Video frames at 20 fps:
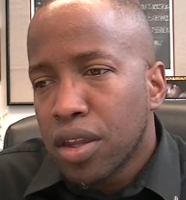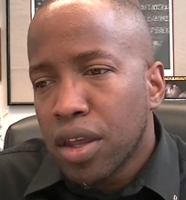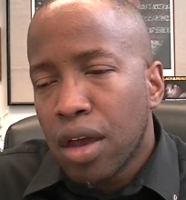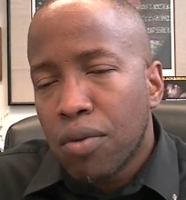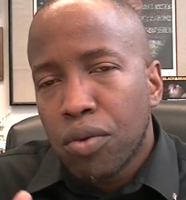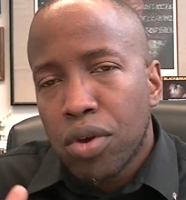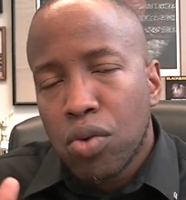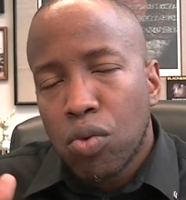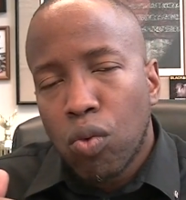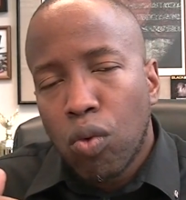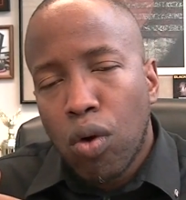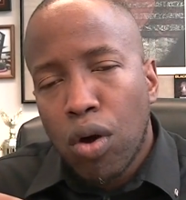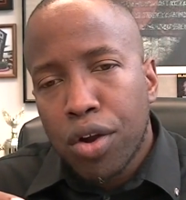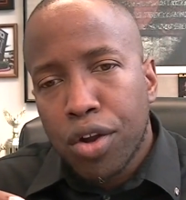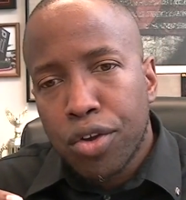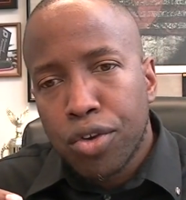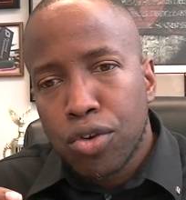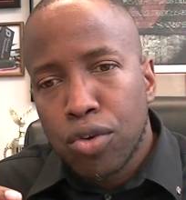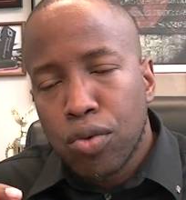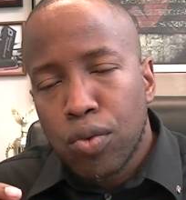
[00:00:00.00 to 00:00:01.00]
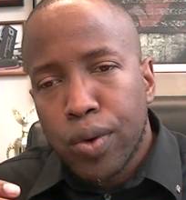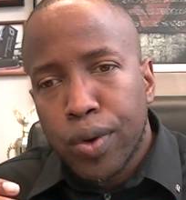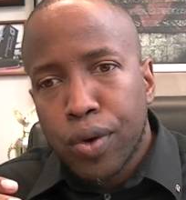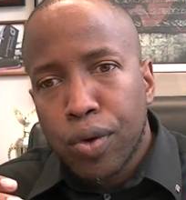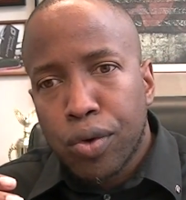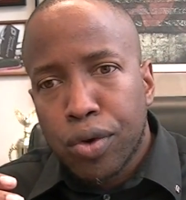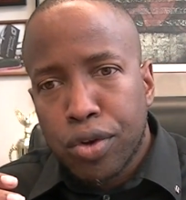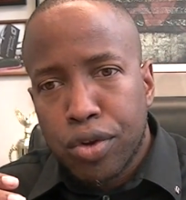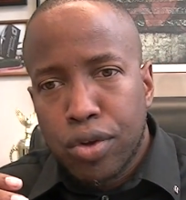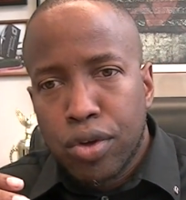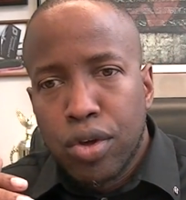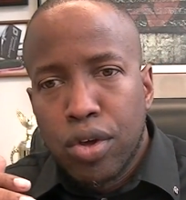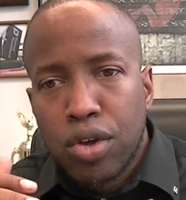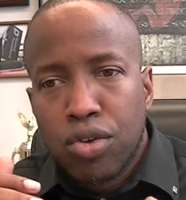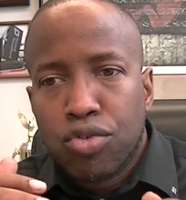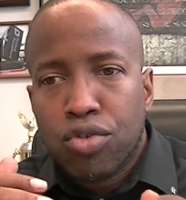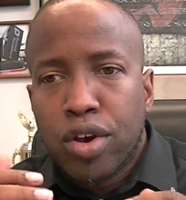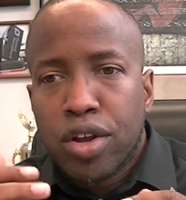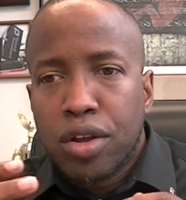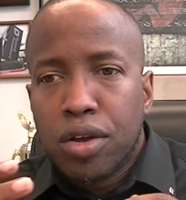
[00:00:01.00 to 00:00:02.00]
that we want to do in order to
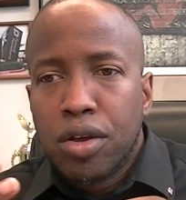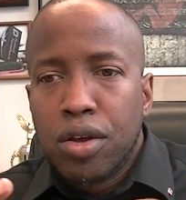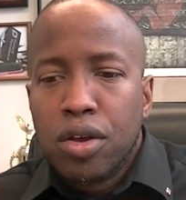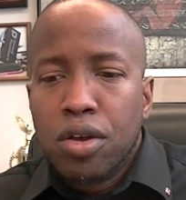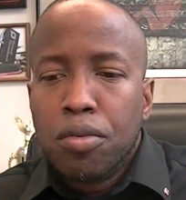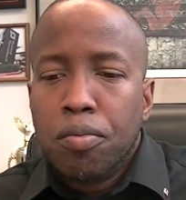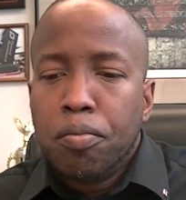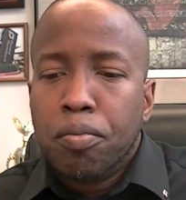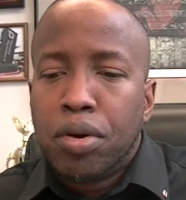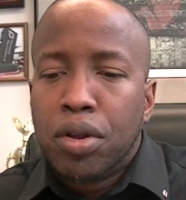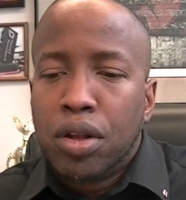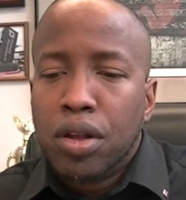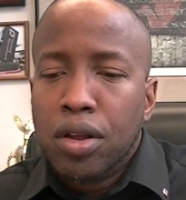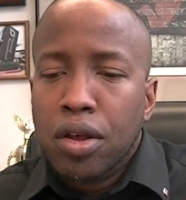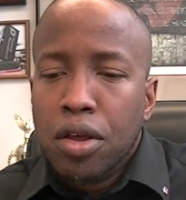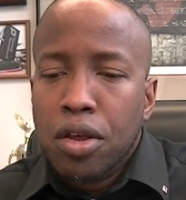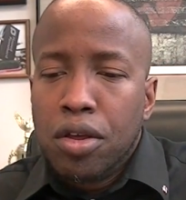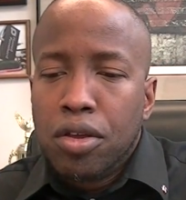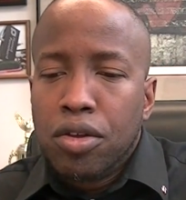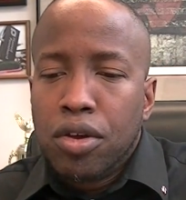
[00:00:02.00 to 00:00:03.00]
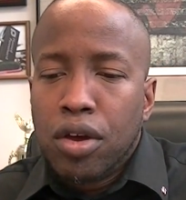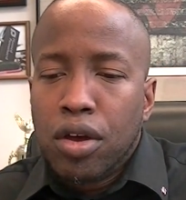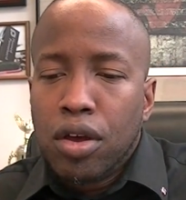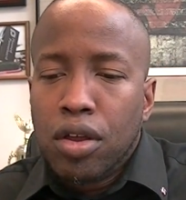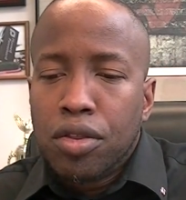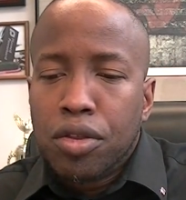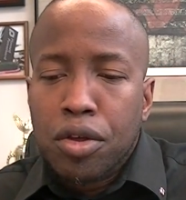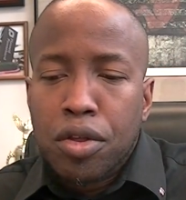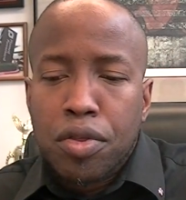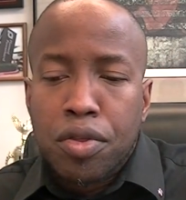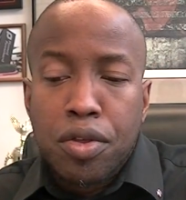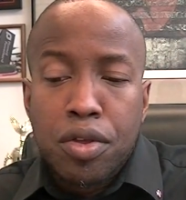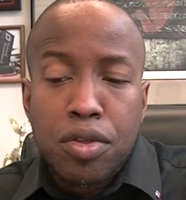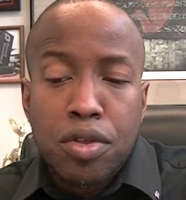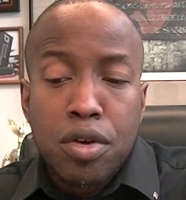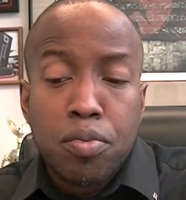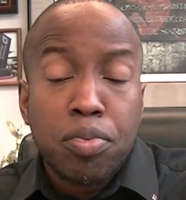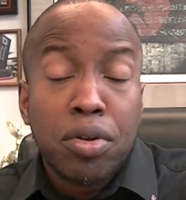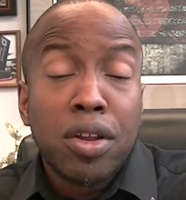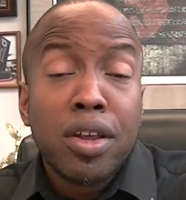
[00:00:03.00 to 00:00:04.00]
try to pull
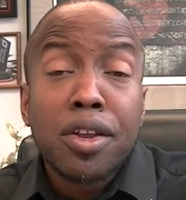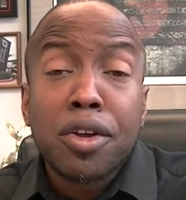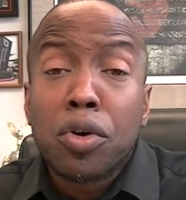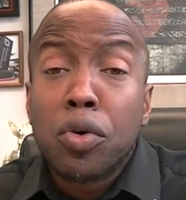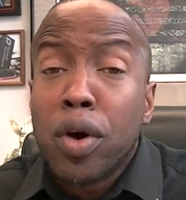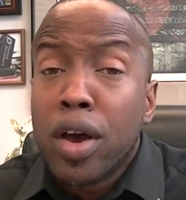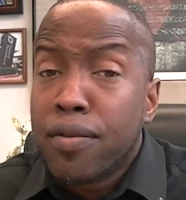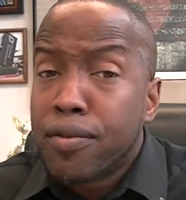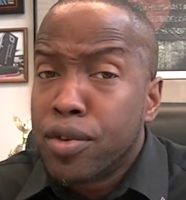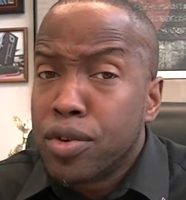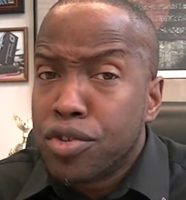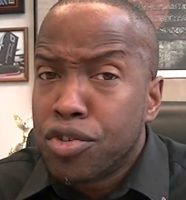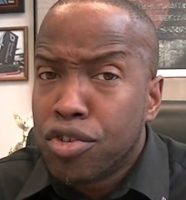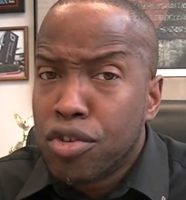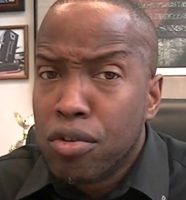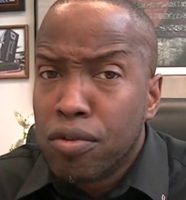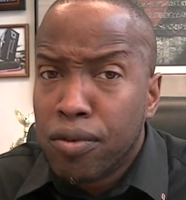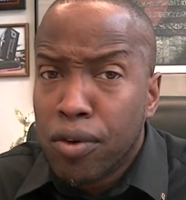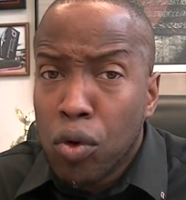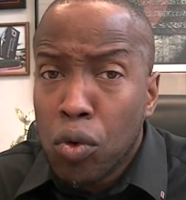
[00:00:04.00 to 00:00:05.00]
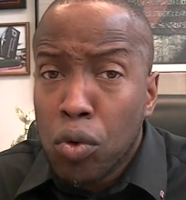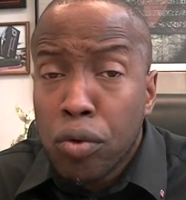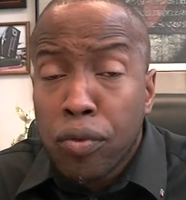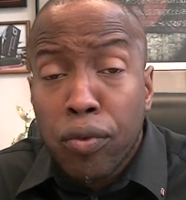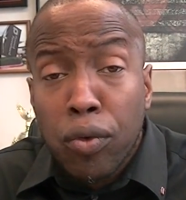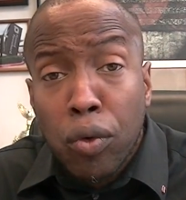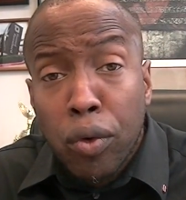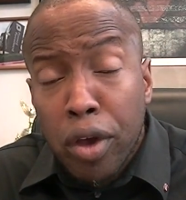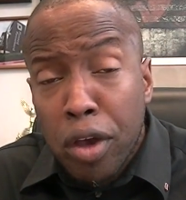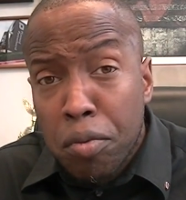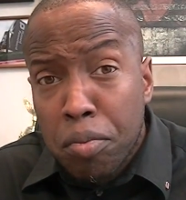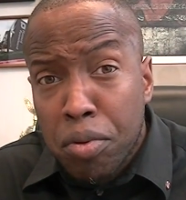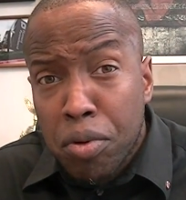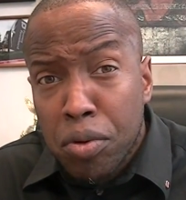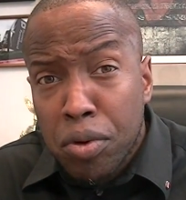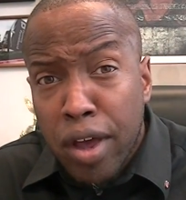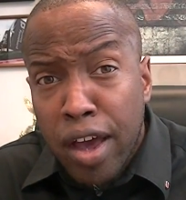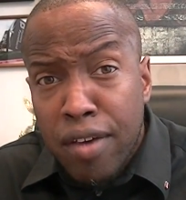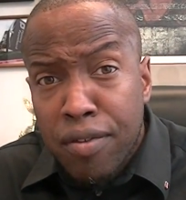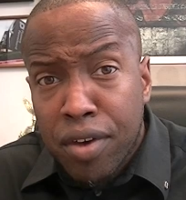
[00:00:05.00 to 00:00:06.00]
the political efforts to vote for a
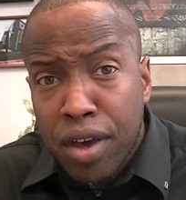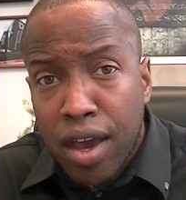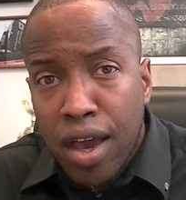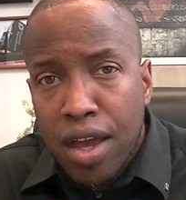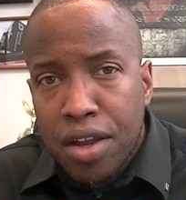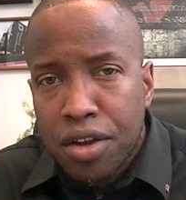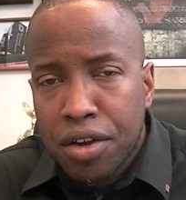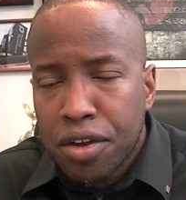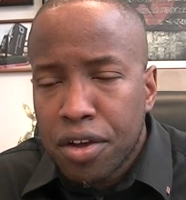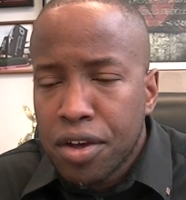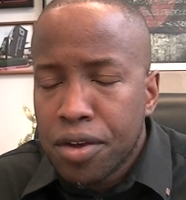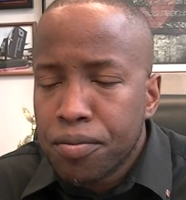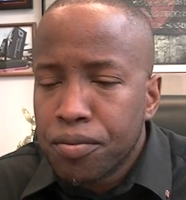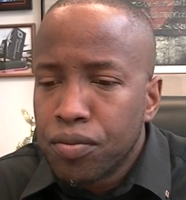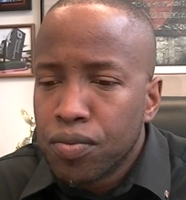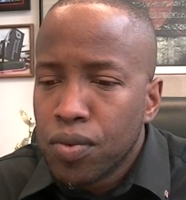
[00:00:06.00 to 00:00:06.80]
pro-life candidate,